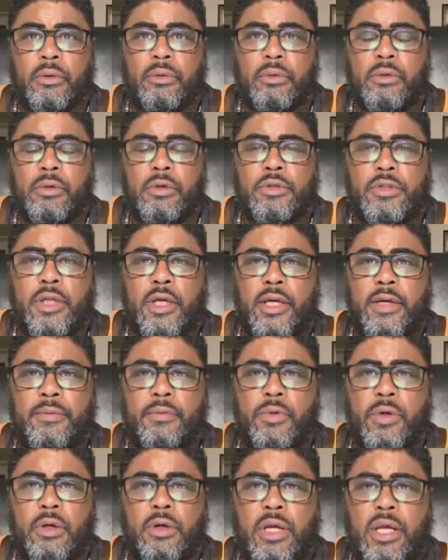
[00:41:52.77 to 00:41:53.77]
You see,
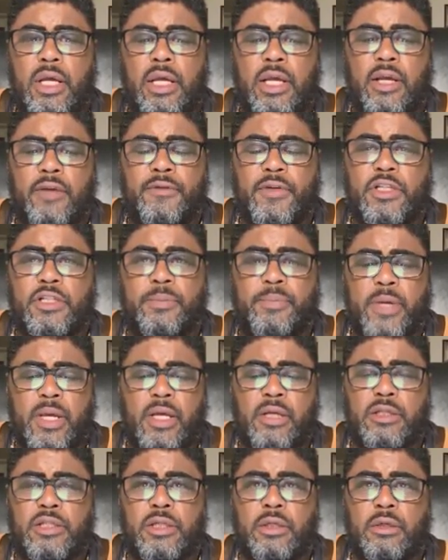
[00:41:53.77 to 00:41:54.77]
where Eve is
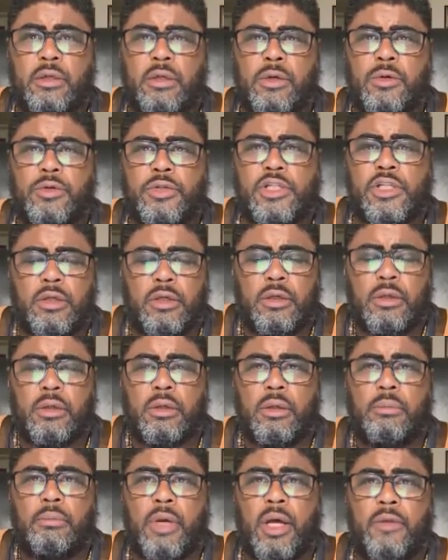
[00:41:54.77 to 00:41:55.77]
being seduced
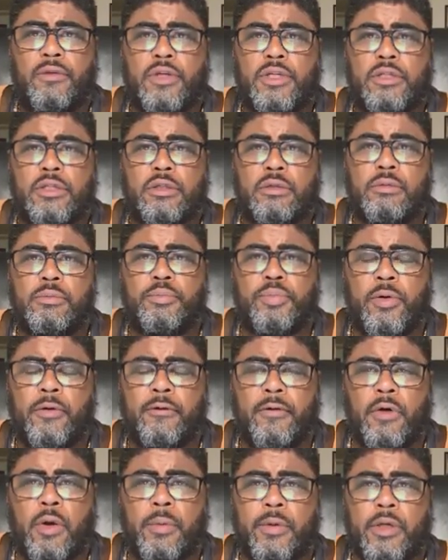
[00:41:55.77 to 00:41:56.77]
by this
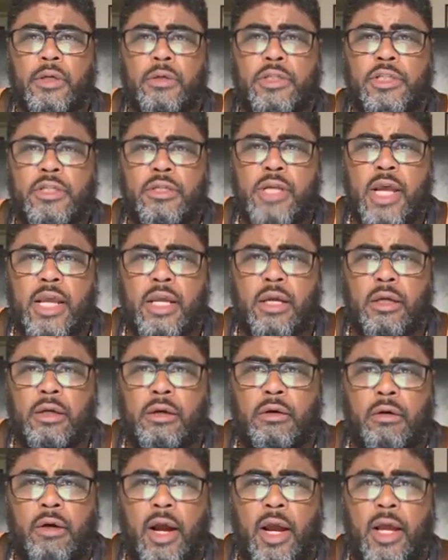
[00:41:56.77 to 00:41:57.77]
proverbial snake in
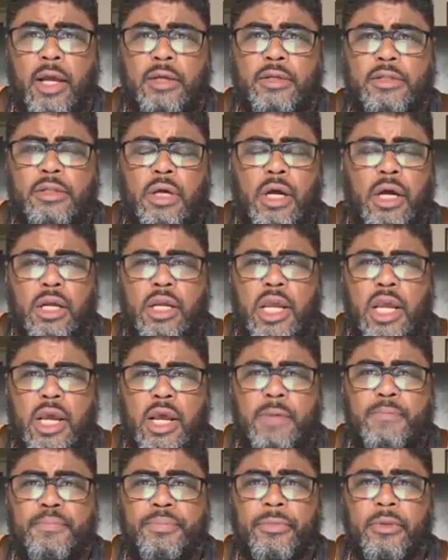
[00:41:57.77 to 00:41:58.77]
the grass
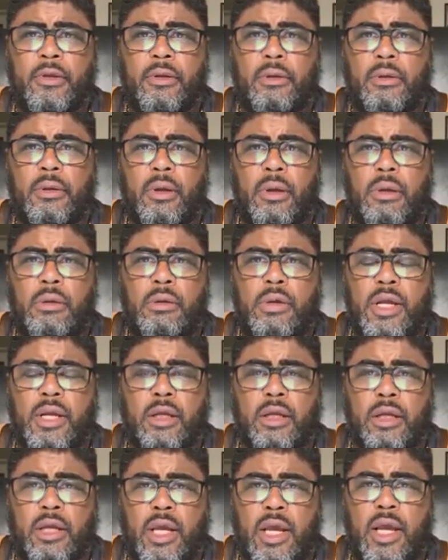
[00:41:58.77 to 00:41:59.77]
again and
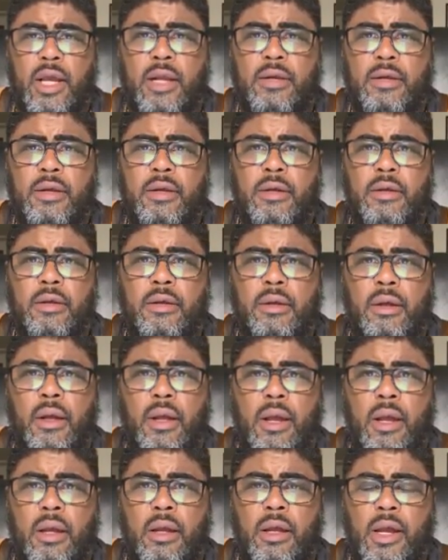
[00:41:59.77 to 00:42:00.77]
again
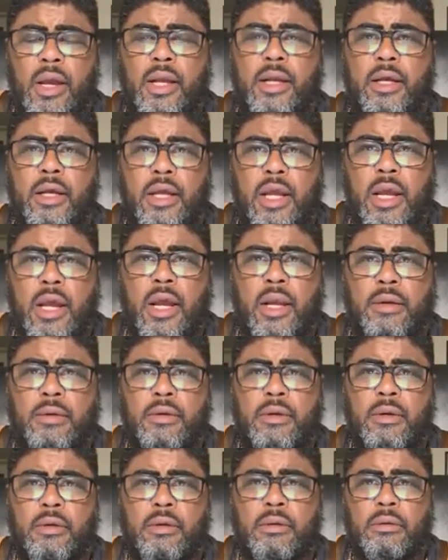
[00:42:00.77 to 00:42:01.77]
and
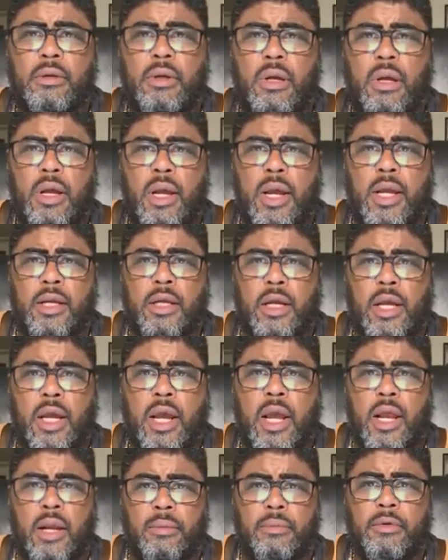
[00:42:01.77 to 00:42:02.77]
again and
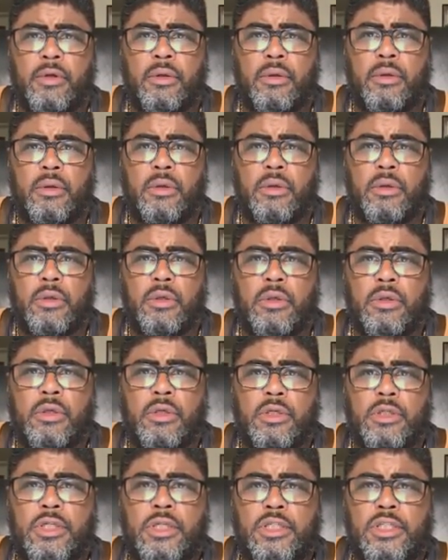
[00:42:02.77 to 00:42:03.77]
again. She